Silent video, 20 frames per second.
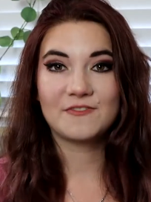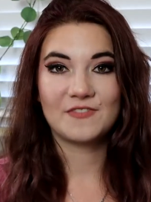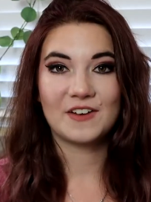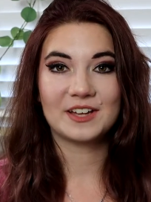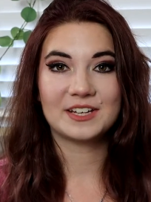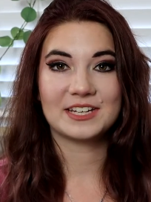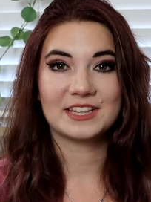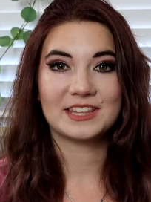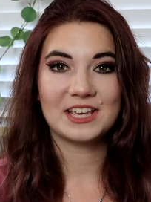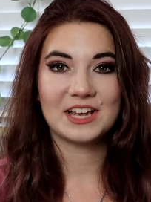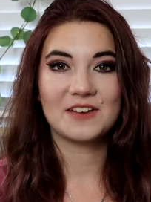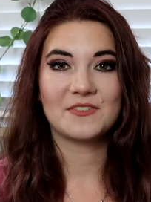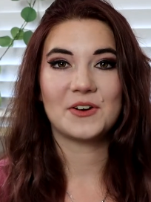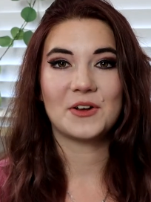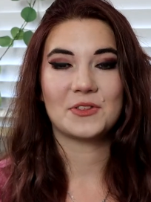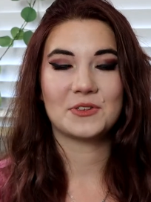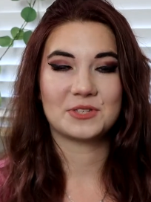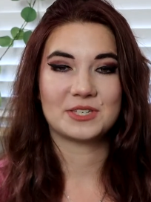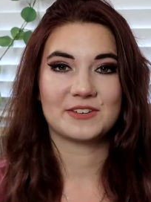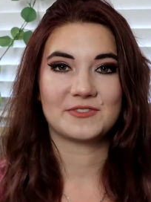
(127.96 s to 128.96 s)
fun to think of all
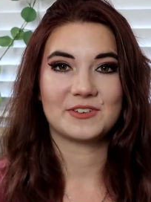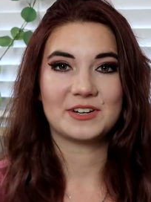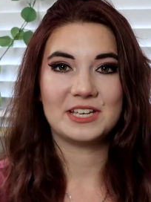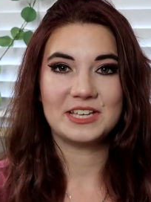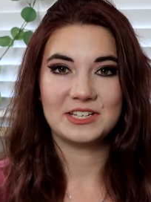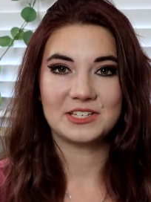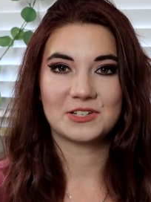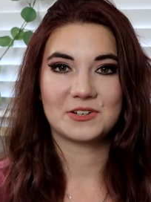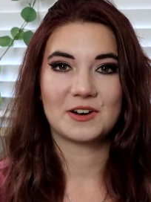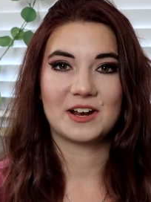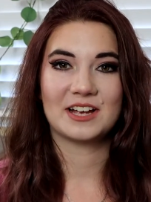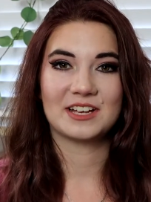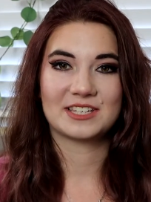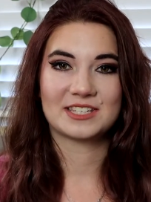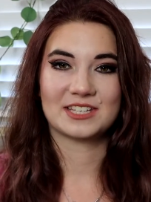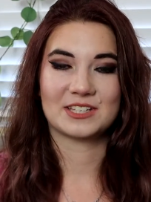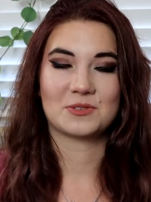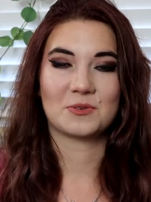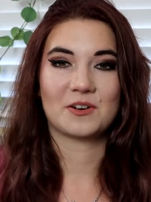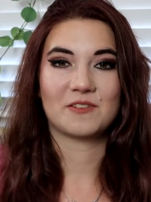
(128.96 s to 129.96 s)
those different Easter eggs
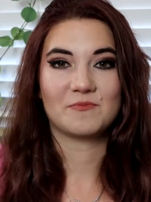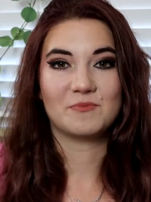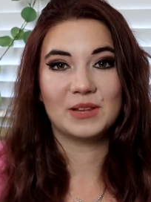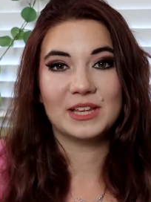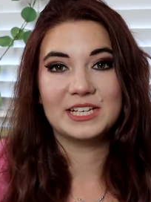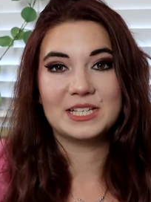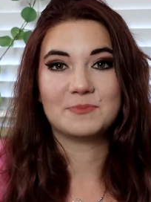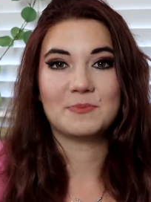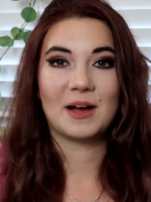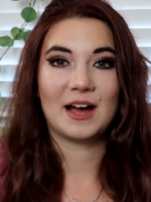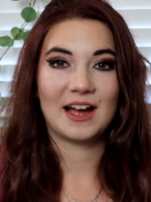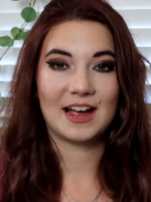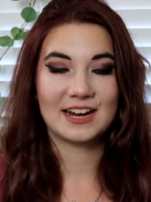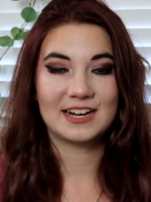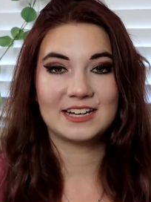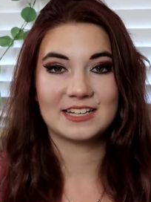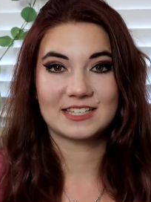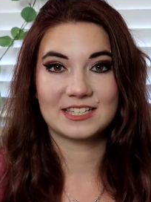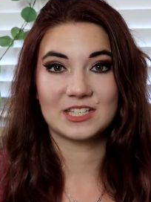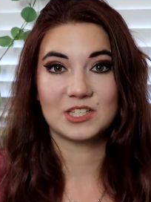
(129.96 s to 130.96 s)
to sort of place
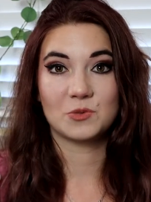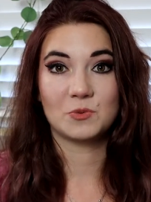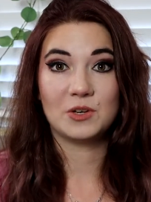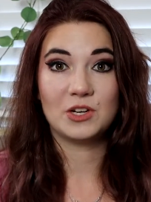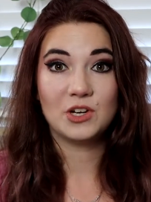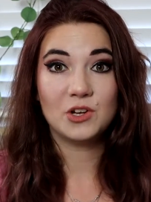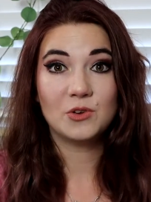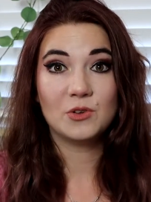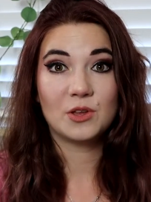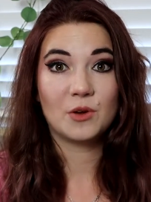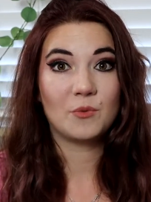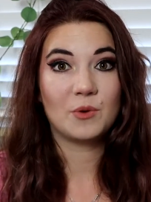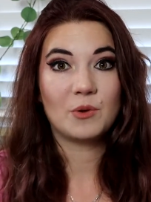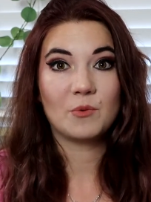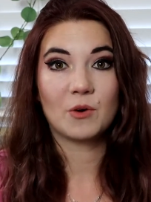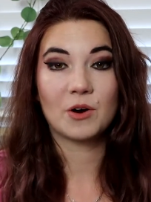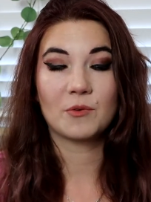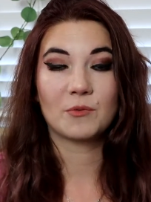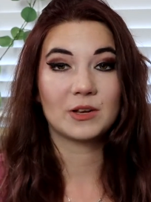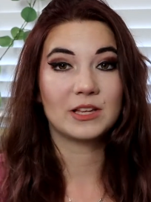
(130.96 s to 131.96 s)
behind us, since we knew that we
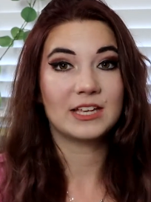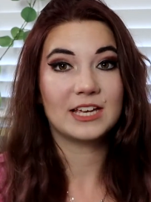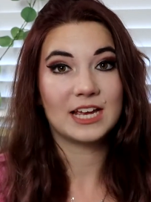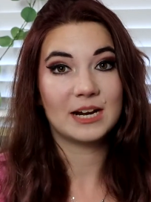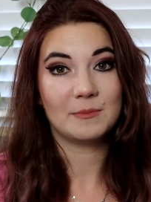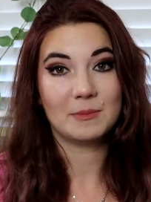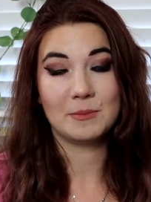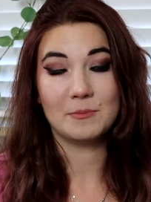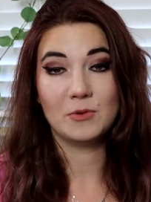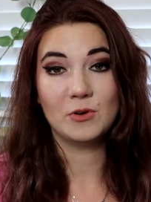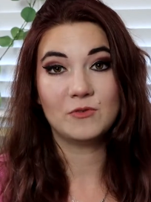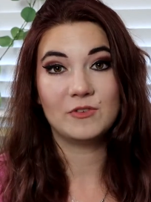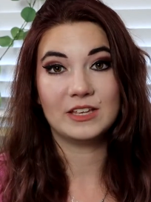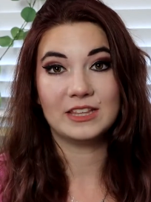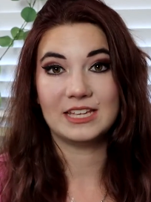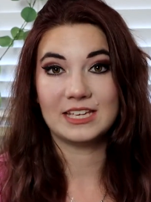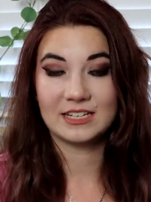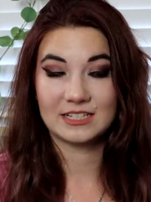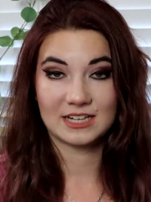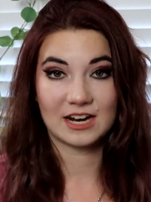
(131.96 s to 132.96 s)
weren't really gonna be moving
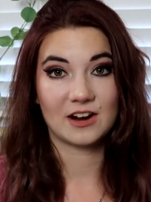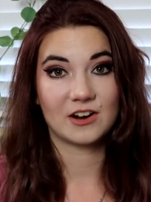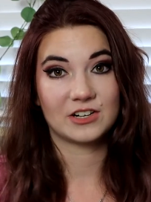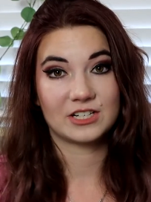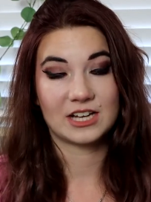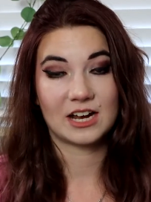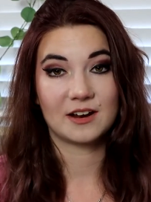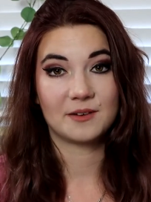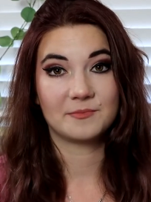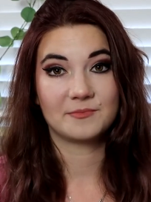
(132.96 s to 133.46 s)
the entire time.